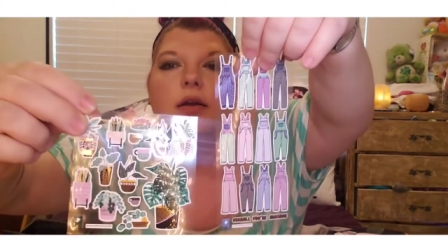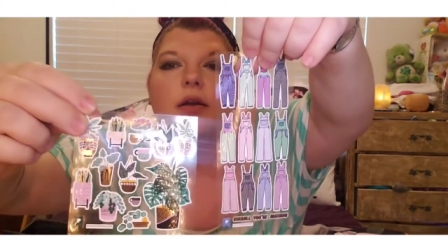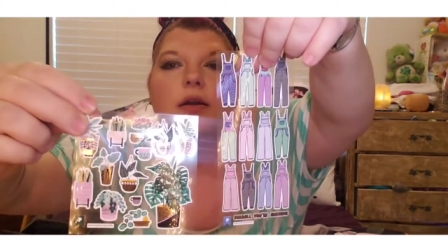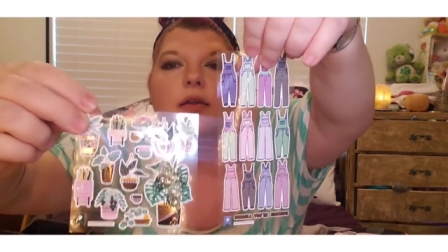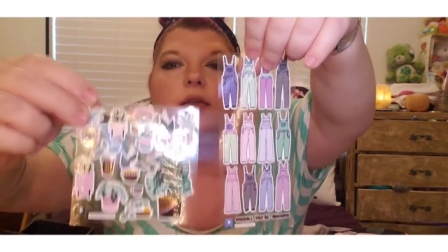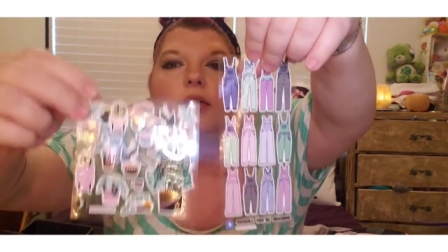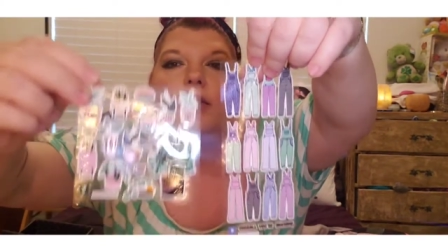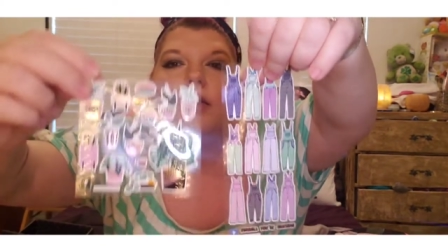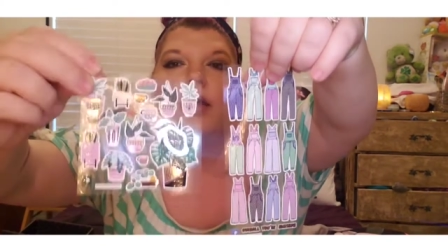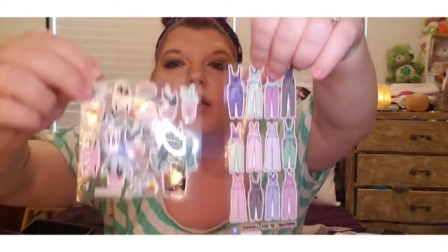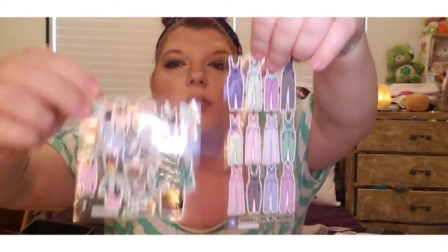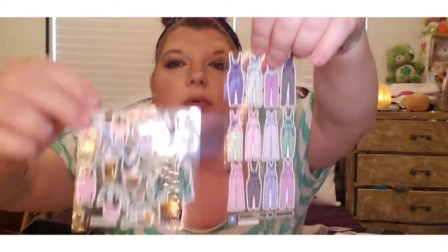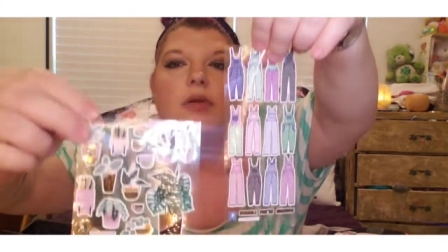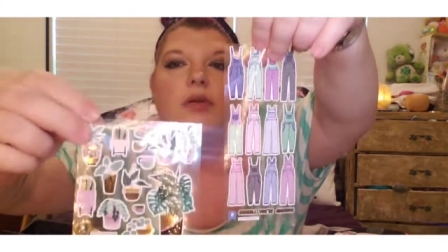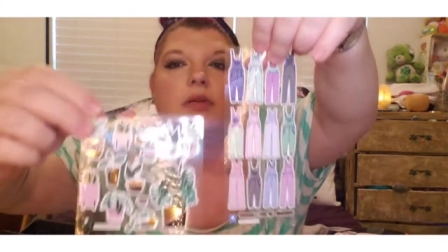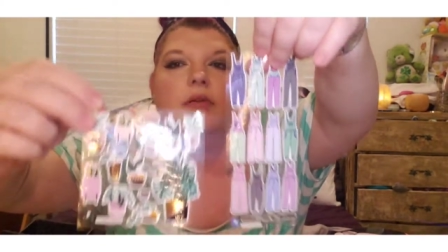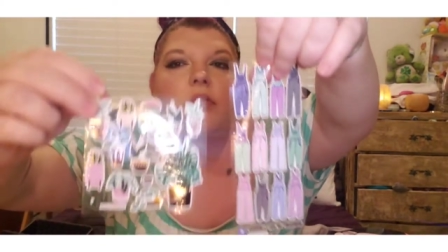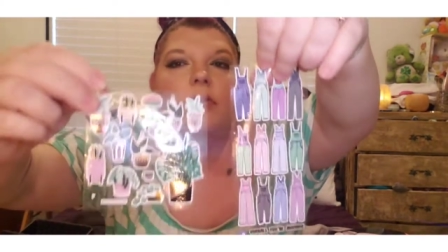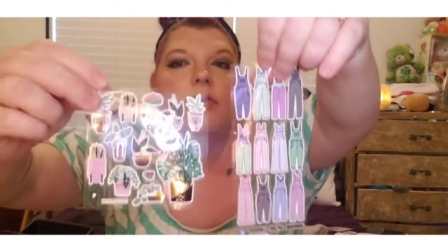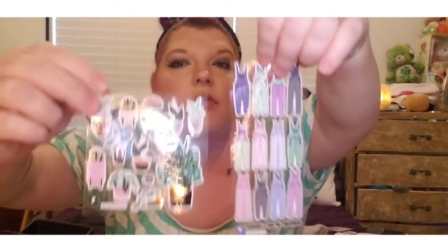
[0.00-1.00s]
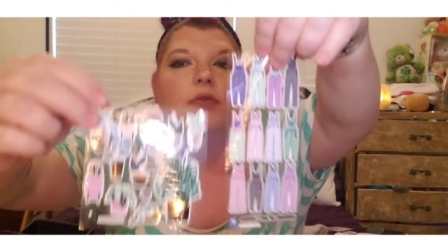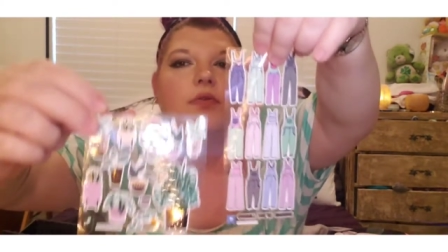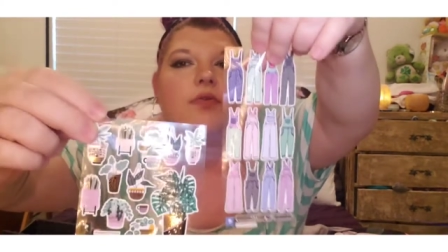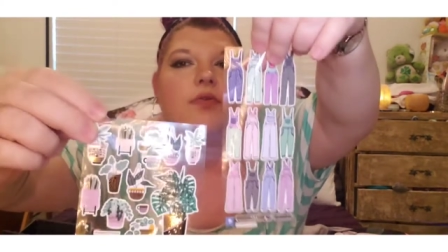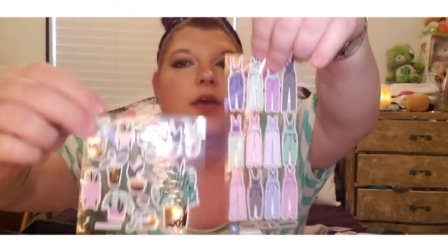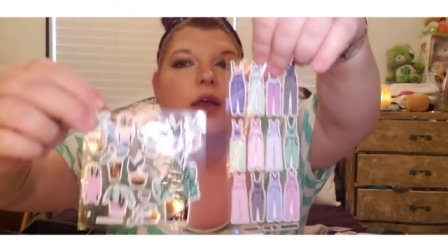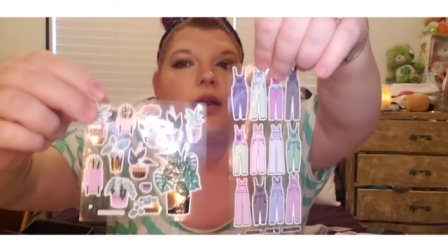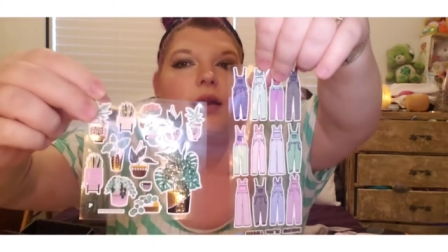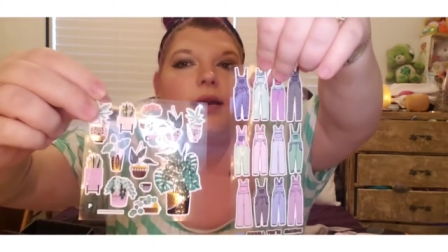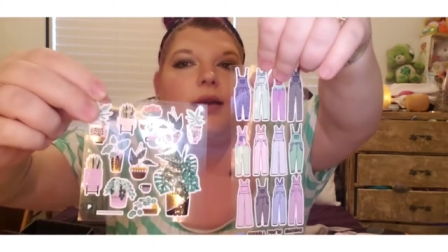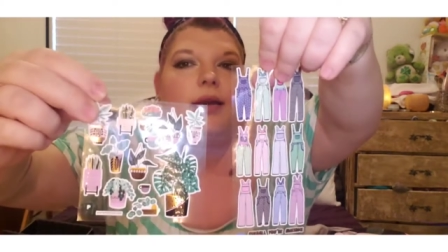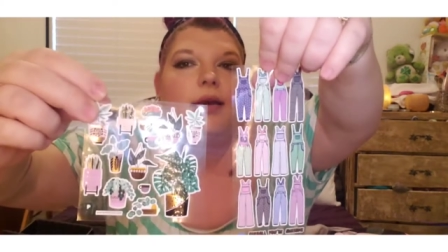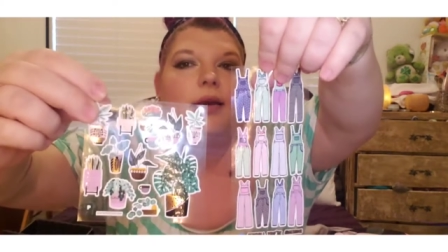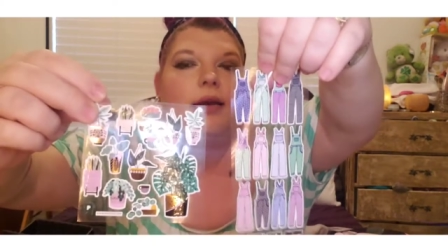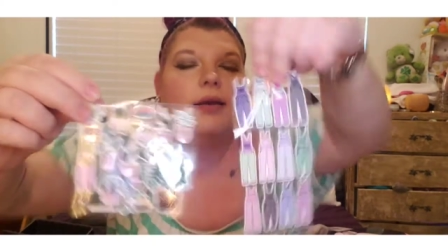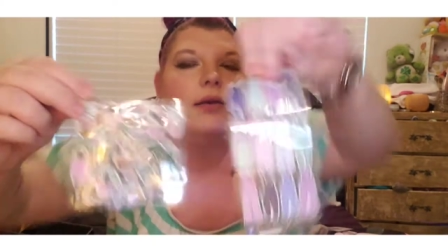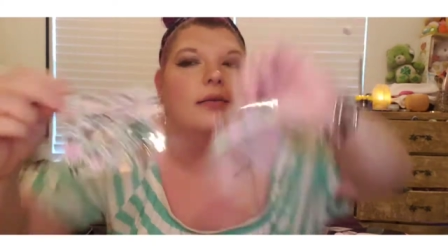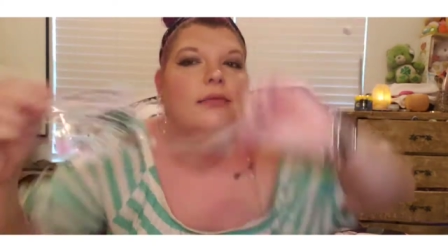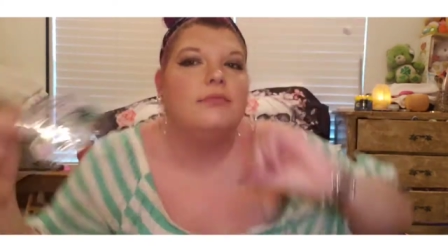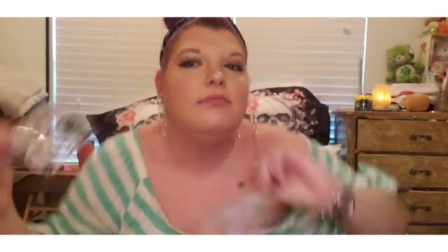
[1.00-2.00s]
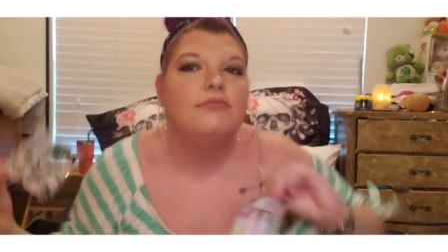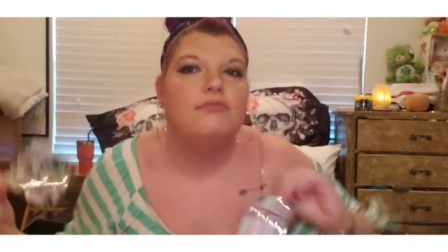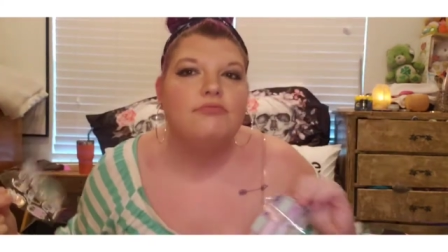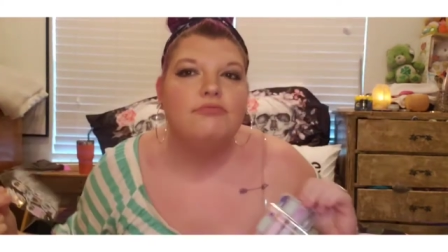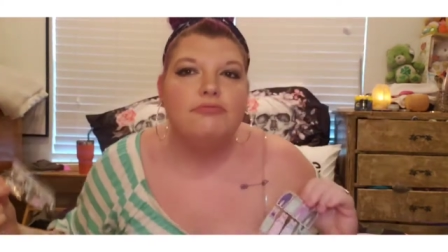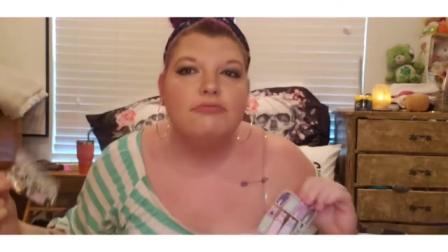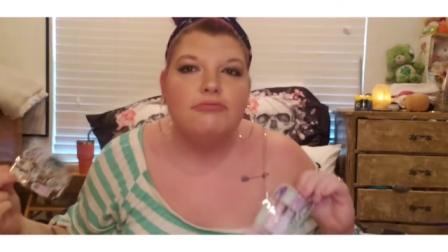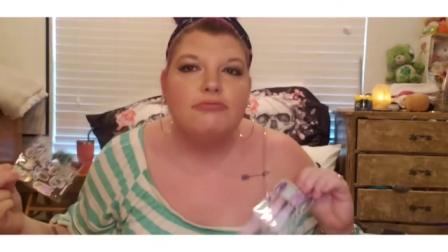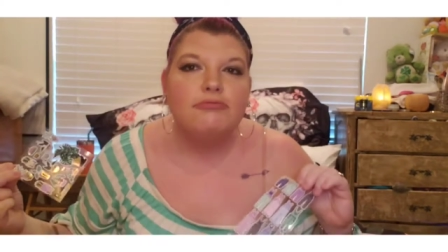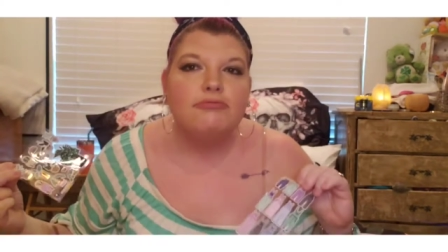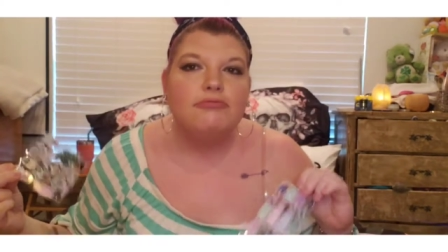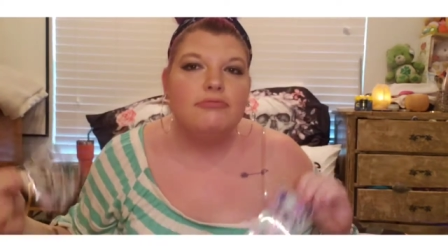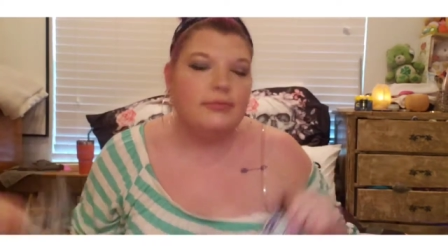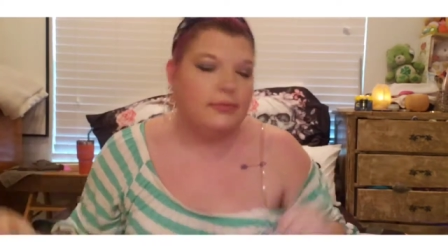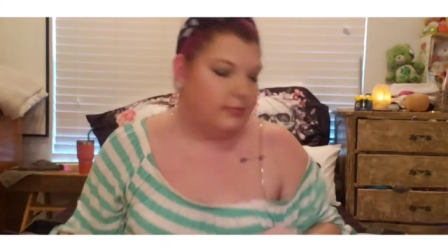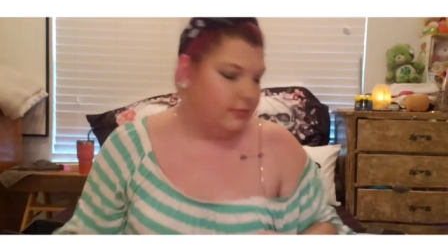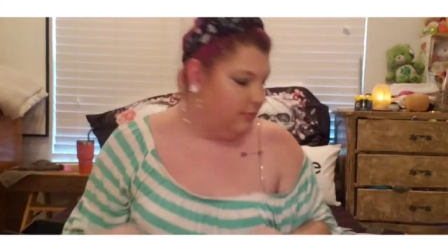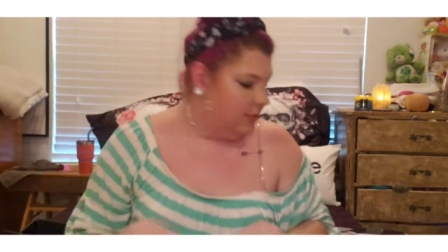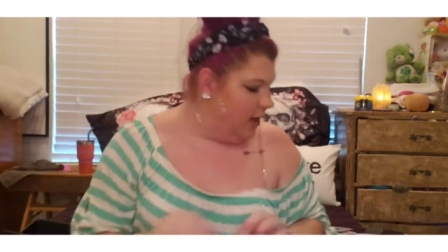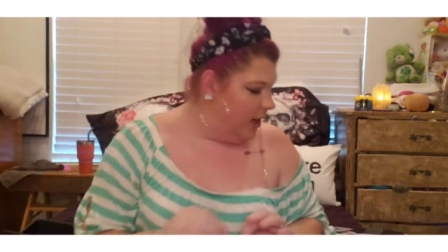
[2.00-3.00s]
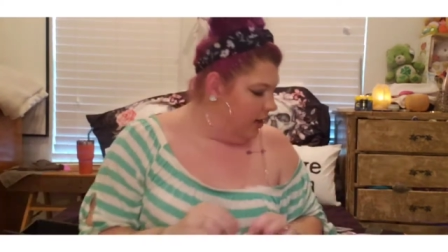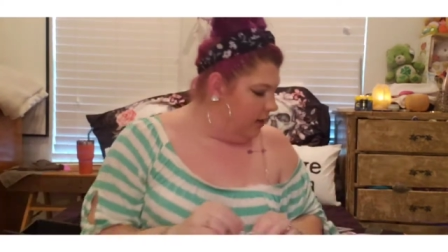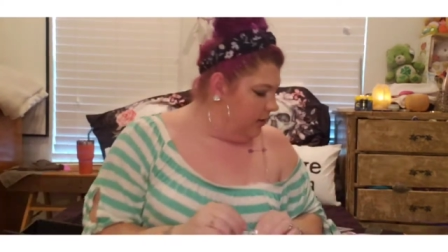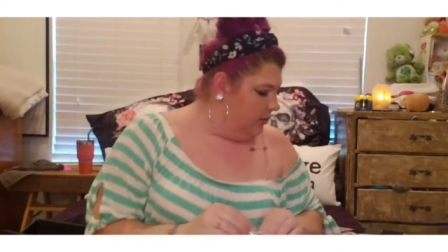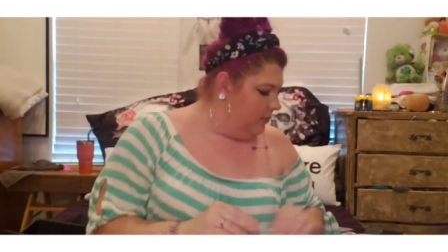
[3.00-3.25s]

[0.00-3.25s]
I think that'll be a little fun. right?